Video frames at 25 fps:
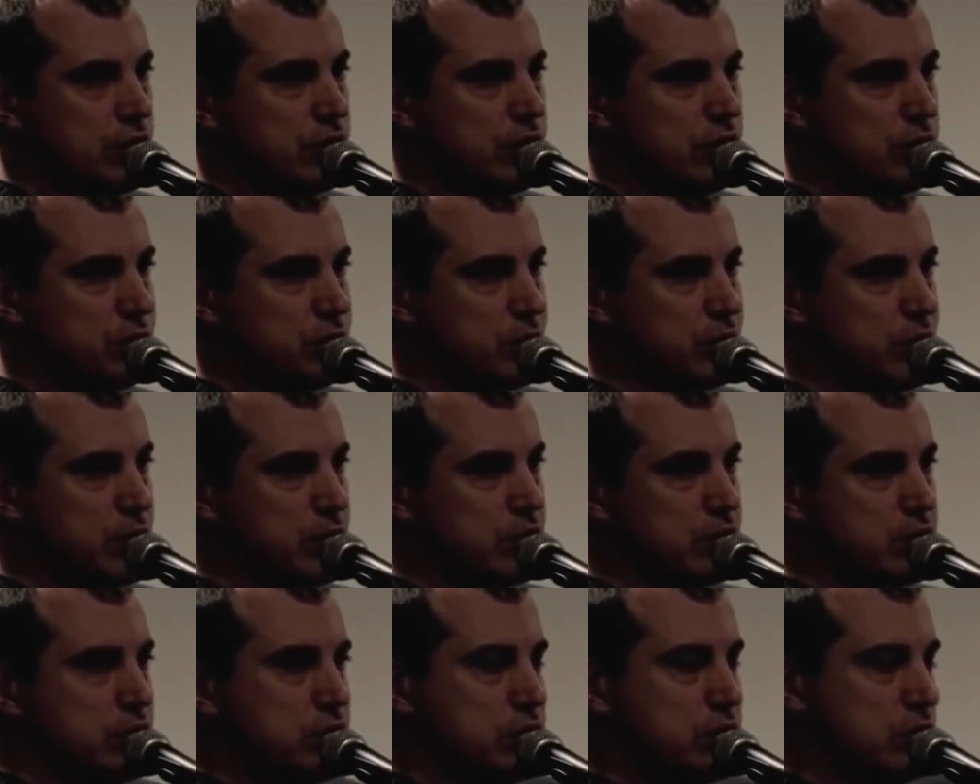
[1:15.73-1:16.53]
the
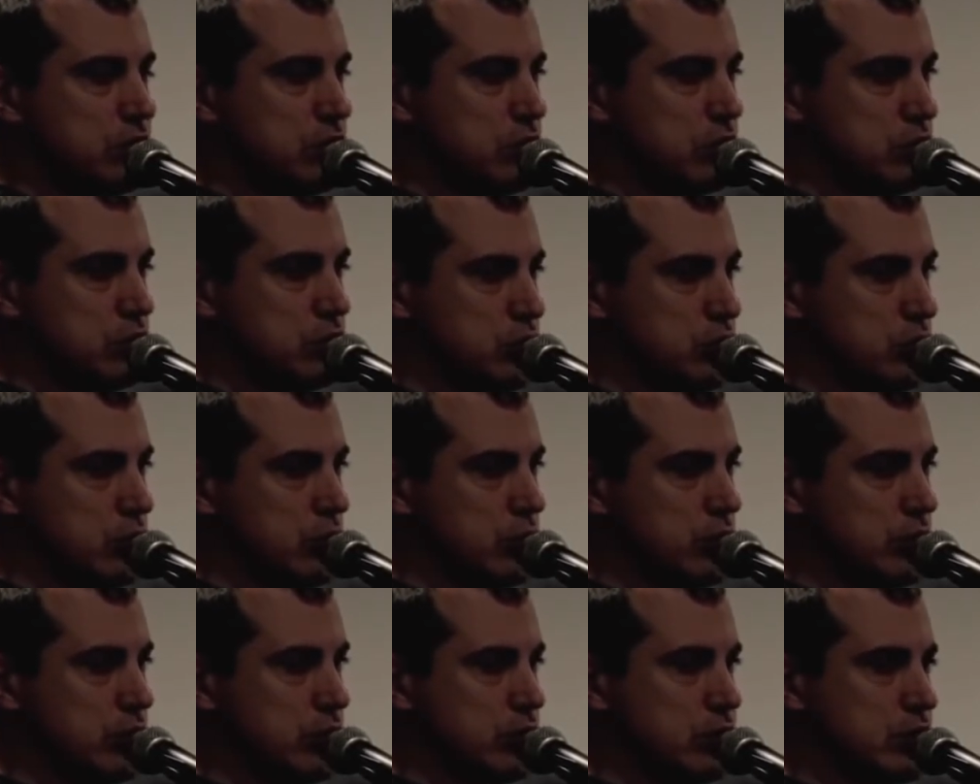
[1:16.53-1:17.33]
ability to
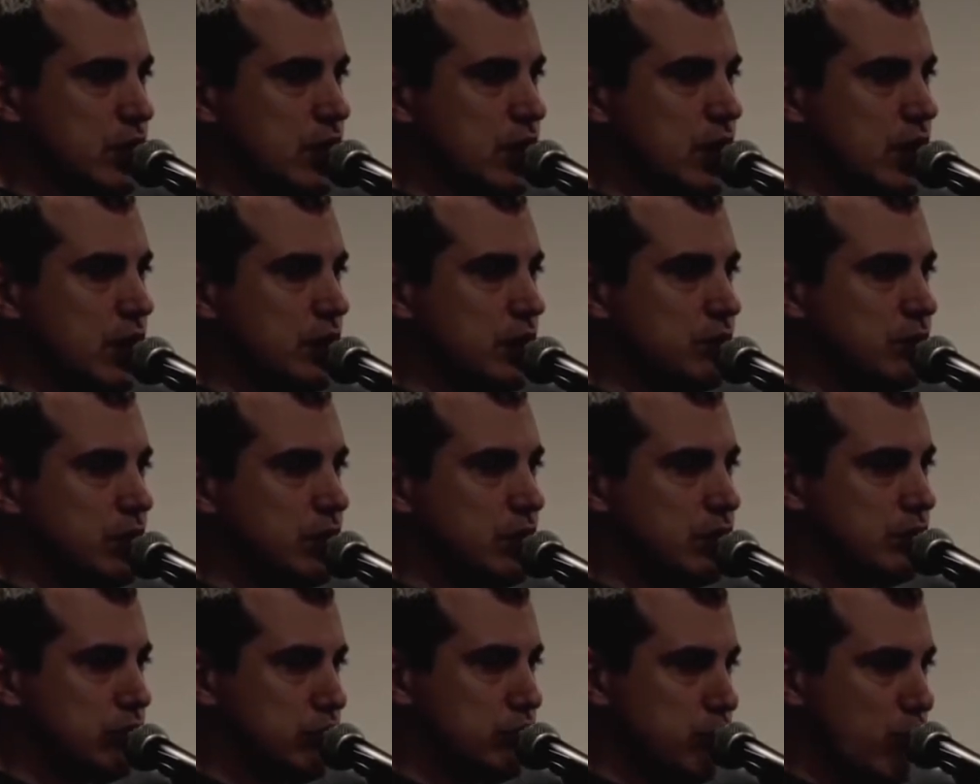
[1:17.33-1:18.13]
control the
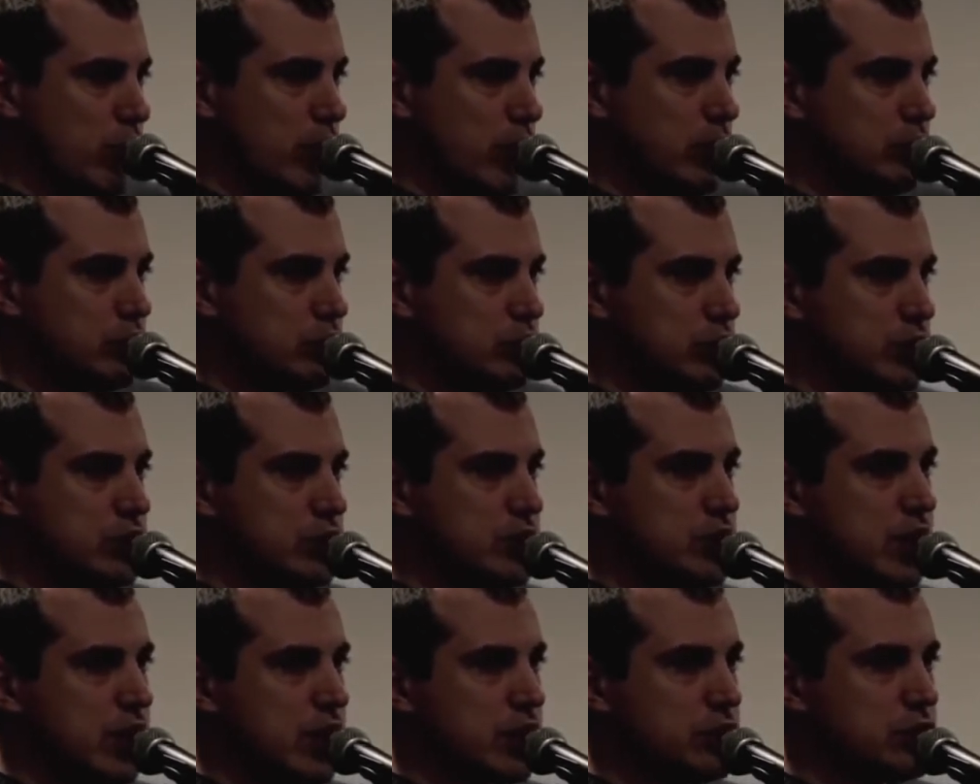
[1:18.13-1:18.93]
timing of when a
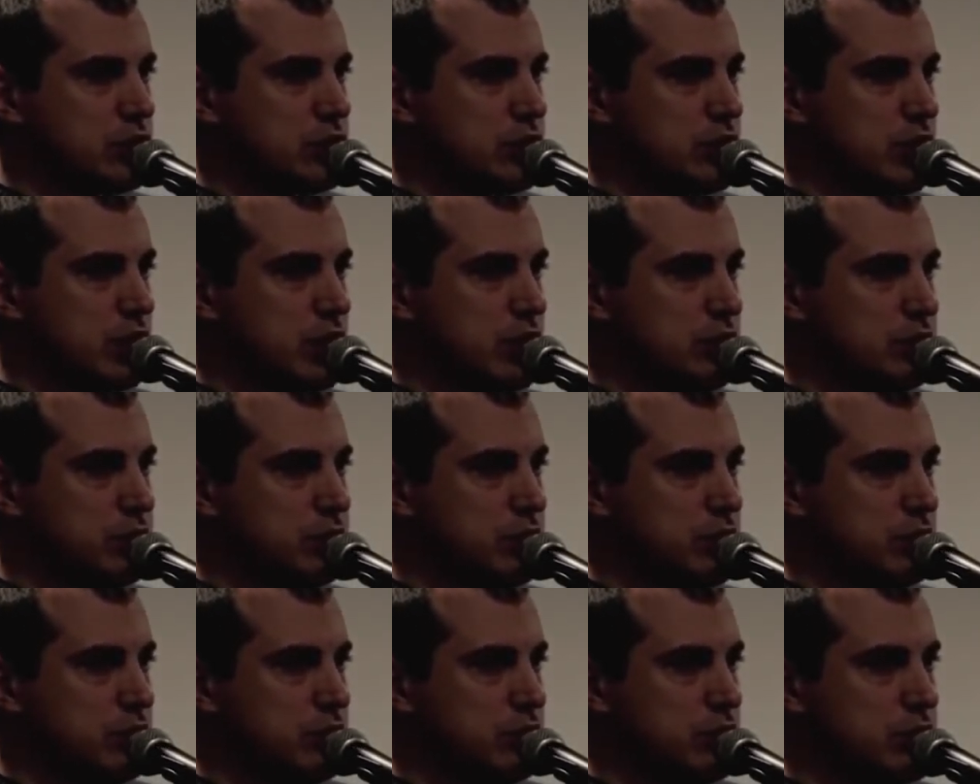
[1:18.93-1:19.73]
transaction can
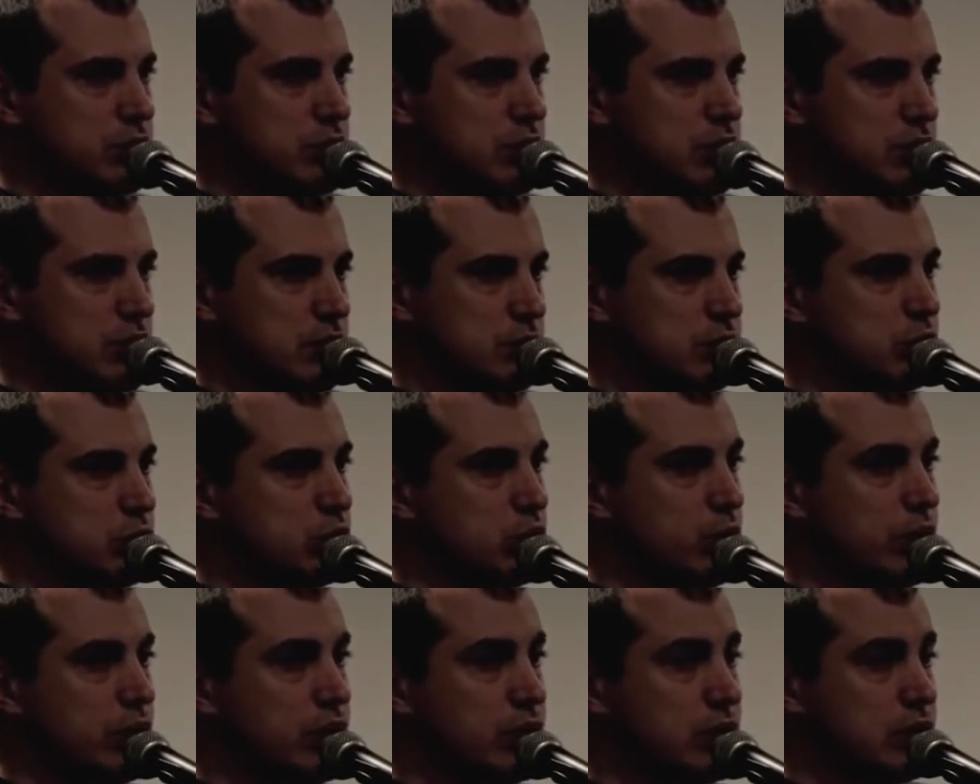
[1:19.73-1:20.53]
be redeemed,
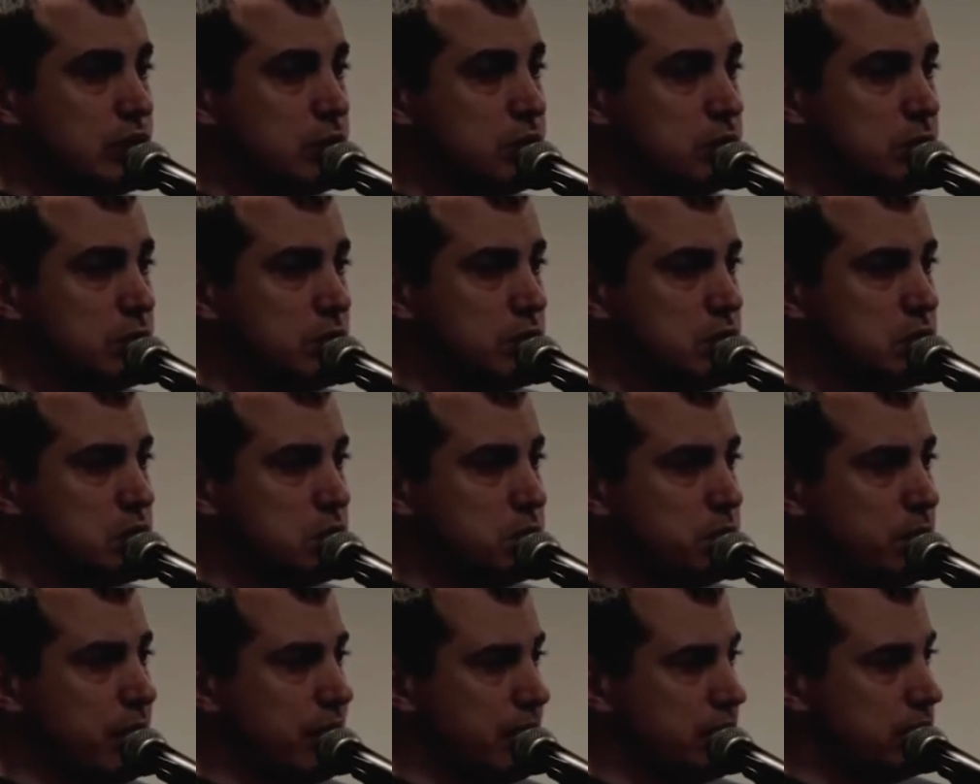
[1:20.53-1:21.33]
when it can be
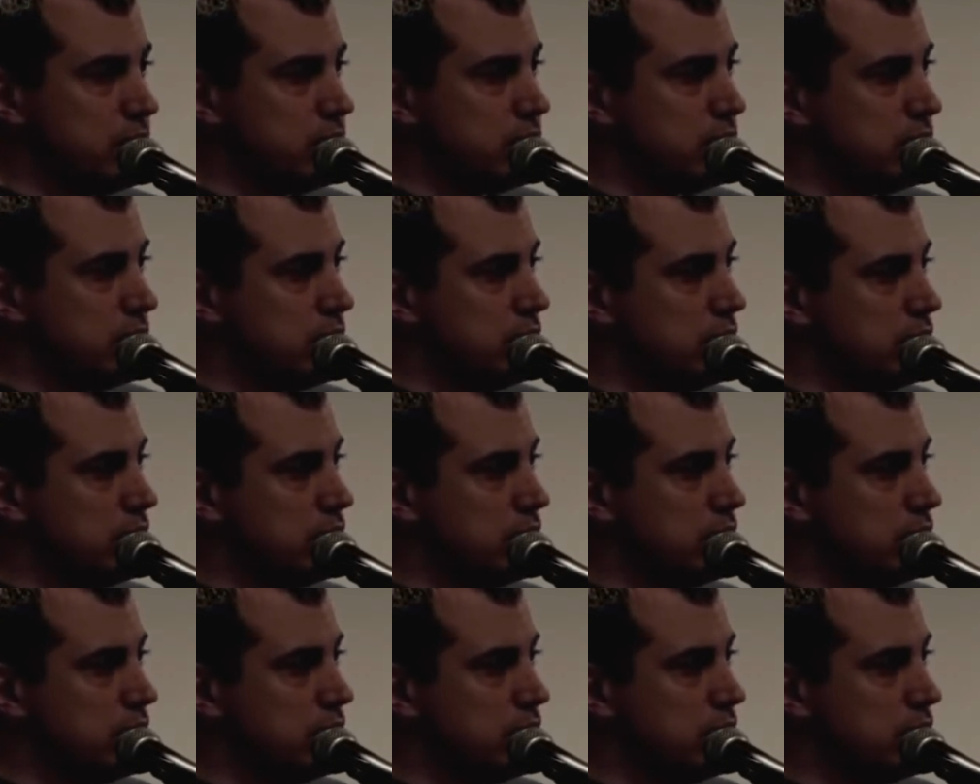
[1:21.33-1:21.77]
spent.